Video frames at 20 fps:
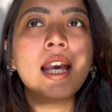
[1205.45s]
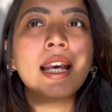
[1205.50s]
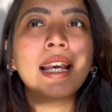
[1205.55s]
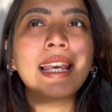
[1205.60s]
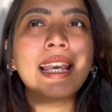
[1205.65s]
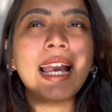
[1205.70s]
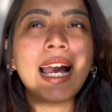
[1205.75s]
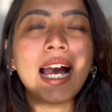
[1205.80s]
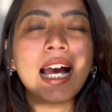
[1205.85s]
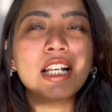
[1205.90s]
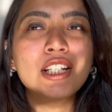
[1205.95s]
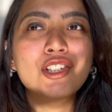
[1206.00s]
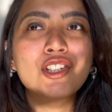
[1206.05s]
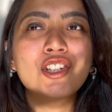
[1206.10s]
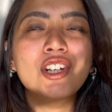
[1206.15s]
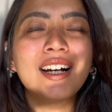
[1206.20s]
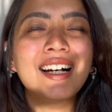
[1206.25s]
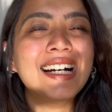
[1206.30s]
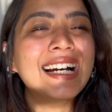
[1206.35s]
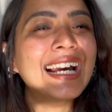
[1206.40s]
catch
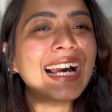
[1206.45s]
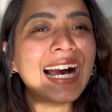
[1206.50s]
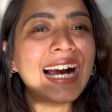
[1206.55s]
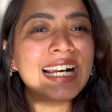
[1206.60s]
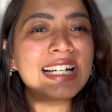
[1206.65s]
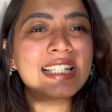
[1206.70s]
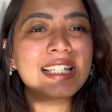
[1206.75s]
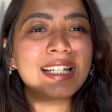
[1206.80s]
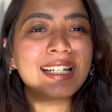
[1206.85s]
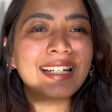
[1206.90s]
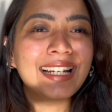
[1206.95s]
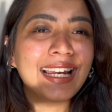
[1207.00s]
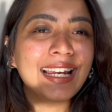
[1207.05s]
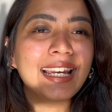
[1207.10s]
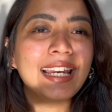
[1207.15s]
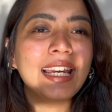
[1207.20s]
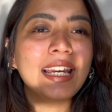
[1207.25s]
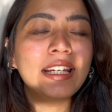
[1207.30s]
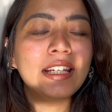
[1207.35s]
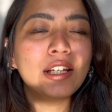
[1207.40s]
a catch in like
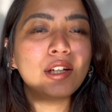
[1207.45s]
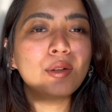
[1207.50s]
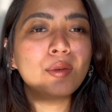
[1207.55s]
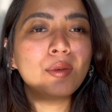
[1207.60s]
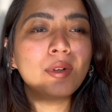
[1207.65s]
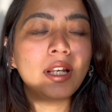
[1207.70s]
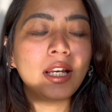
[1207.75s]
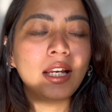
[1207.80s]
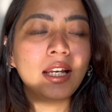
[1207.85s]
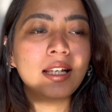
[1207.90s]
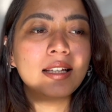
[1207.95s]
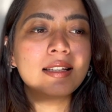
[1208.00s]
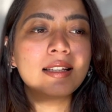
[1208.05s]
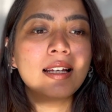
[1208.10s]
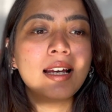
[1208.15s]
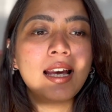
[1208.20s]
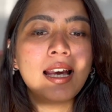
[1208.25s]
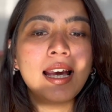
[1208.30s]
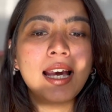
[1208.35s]
82 days,